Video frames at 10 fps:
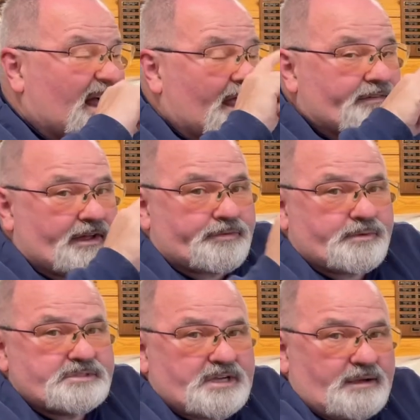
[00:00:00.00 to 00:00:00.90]
I've got
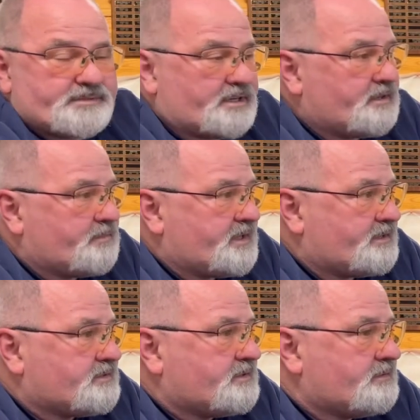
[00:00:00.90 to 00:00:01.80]
3 jobs on the
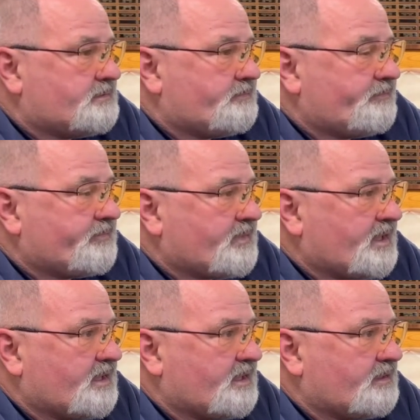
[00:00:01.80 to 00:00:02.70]
bench.
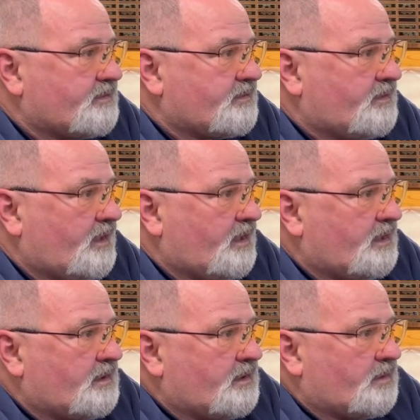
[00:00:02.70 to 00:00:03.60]
And
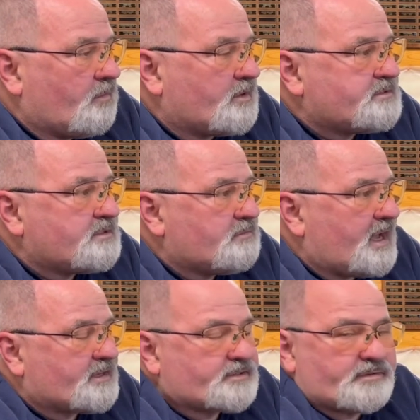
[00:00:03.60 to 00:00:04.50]
once you
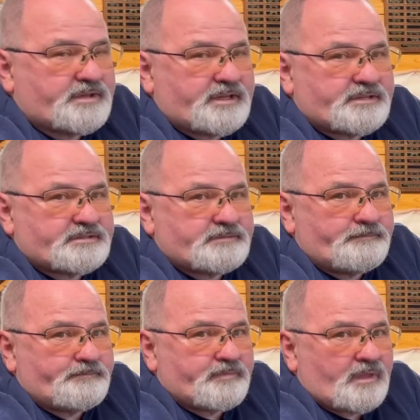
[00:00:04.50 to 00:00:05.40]
master this,
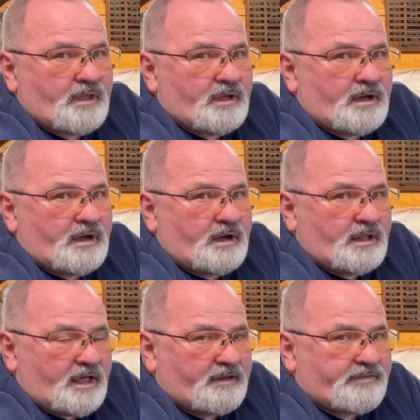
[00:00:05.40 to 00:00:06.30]
a
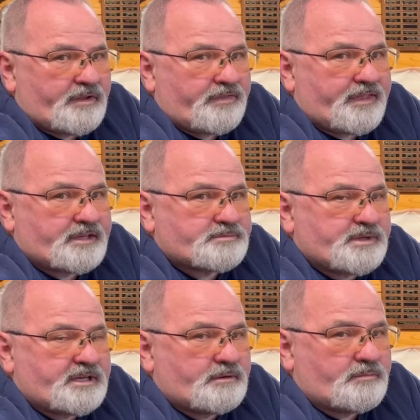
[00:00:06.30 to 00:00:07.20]
lot of other things will
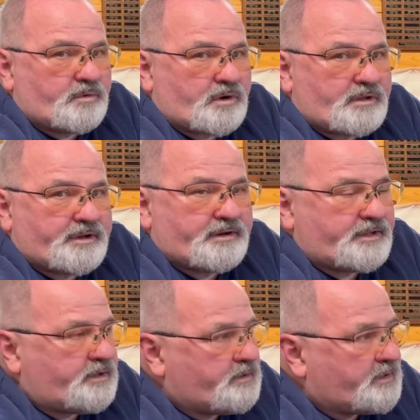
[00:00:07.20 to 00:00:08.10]
become more clear to
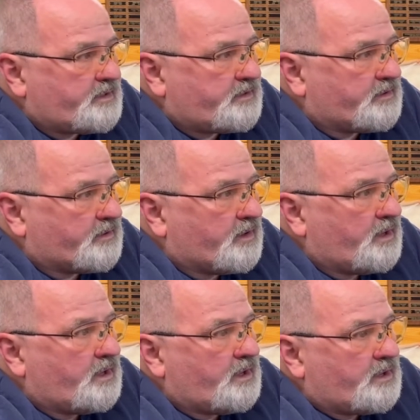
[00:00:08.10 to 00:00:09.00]
you in your
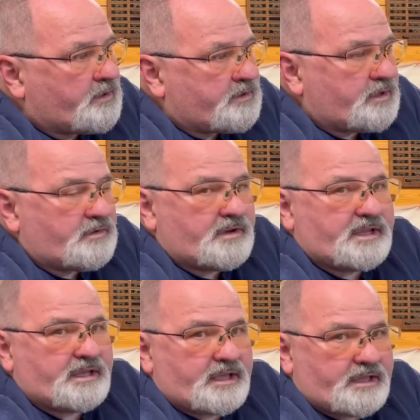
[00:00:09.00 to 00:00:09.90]

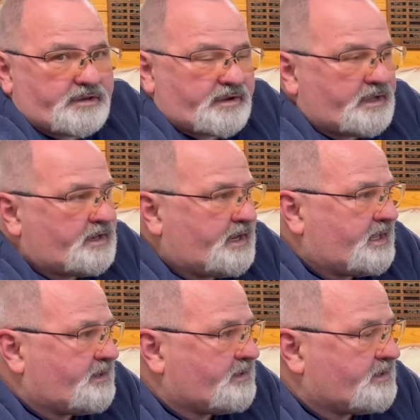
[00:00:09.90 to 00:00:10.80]
tuning and your gun
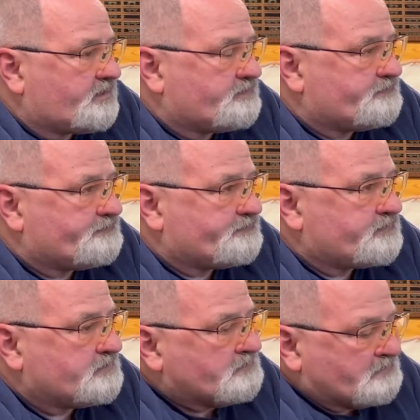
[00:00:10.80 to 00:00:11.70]
handling.
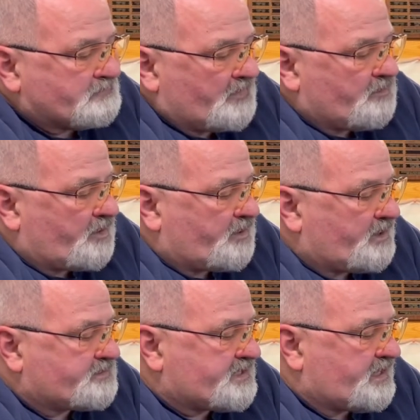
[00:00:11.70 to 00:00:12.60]
But when
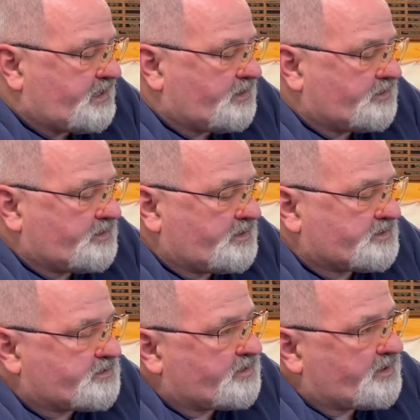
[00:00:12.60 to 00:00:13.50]
I'm sitting here doing this
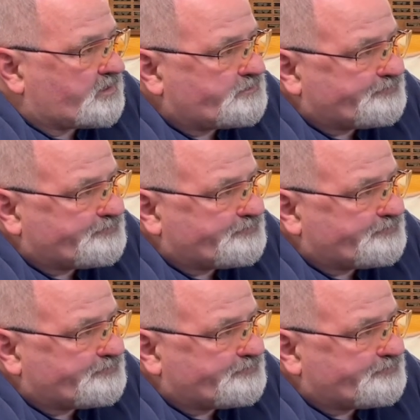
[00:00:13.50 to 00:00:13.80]
drill,